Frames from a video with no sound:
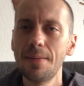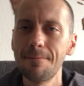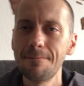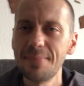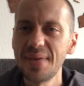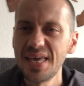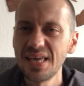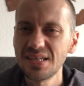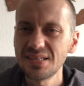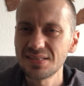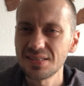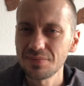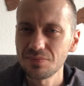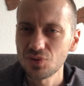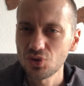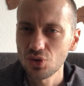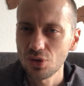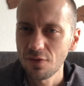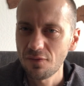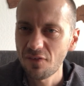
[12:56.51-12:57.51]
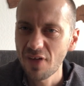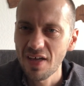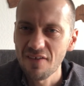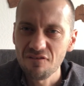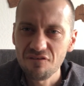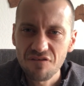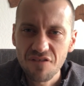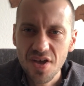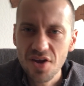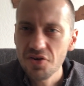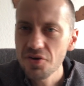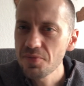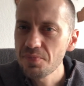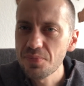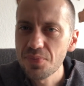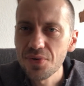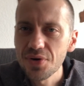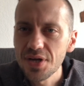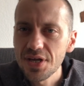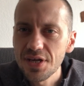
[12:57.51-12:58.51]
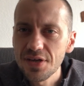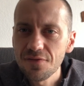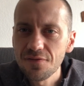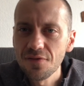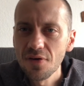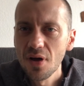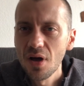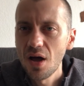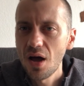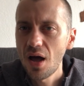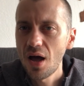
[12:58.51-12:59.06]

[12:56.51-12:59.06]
make some sort of a very brief